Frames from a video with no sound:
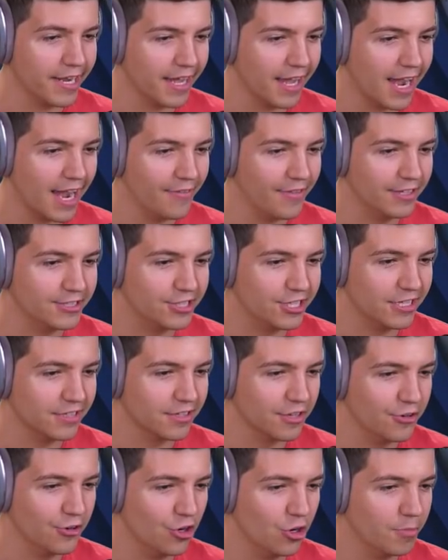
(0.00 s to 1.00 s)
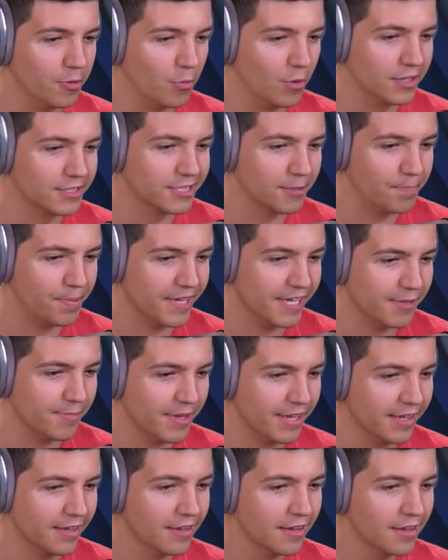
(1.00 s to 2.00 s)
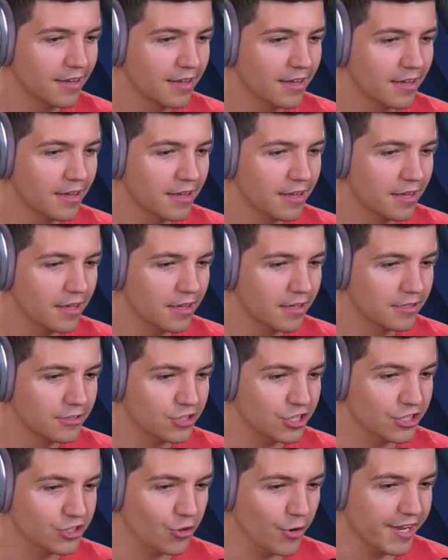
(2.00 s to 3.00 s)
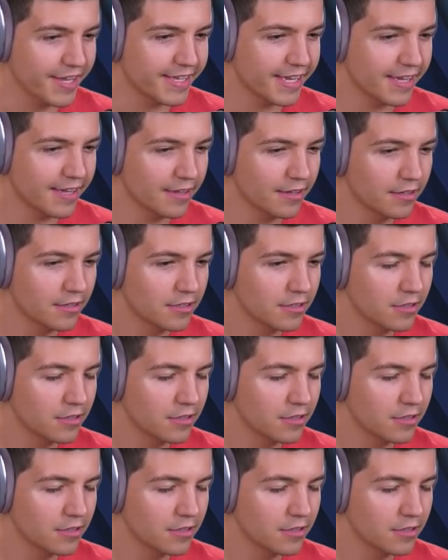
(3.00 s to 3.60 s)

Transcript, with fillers: to God that she's a noob and wants to peek me. She's drinking?